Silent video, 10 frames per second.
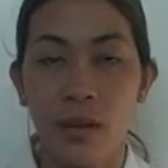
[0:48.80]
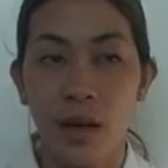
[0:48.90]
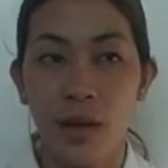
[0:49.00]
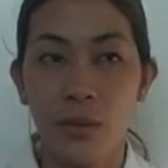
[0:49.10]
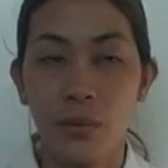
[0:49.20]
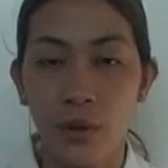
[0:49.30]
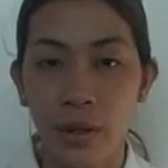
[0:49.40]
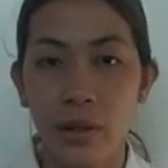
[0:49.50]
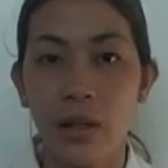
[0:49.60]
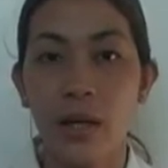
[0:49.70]
I
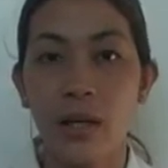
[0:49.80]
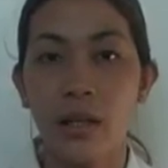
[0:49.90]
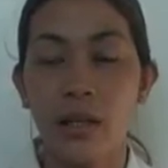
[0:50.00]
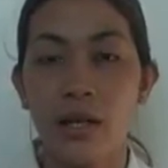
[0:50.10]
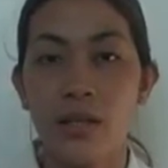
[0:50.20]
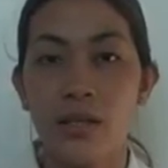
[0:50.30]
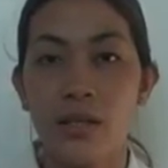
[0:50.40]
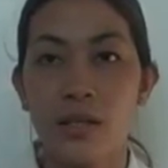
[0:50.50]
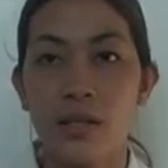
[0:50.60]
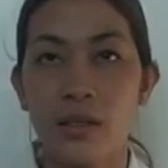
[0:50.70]
worked there
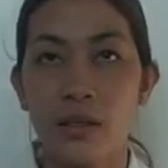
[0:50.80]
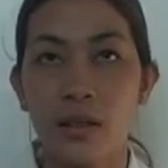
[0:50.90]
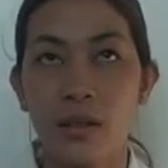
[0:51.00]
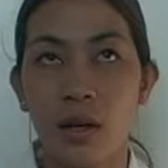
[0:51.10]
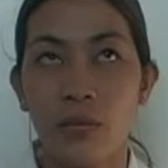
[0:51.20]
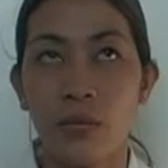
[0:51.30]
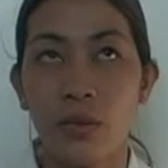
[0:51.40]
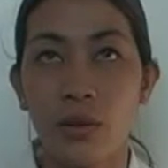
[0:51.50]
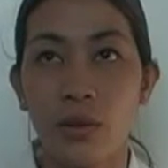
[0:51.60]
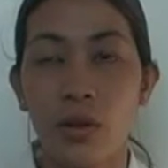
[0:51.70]
as
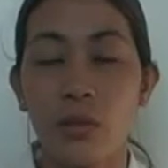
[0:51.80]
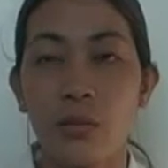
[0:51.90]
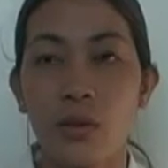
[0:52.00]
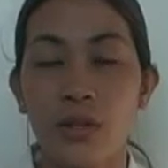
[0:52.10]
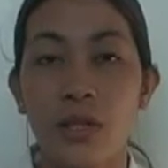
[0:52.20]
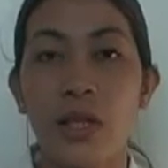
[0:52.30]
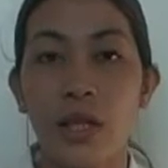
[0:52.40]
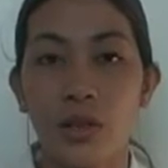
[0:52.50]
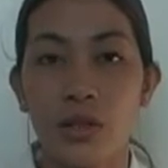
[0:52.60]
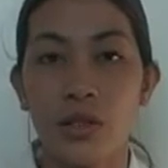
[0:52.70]
for almost 3
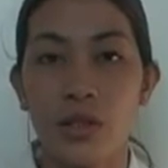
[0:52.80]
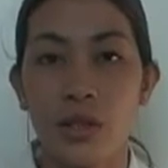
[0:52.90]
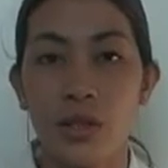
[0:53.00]
years.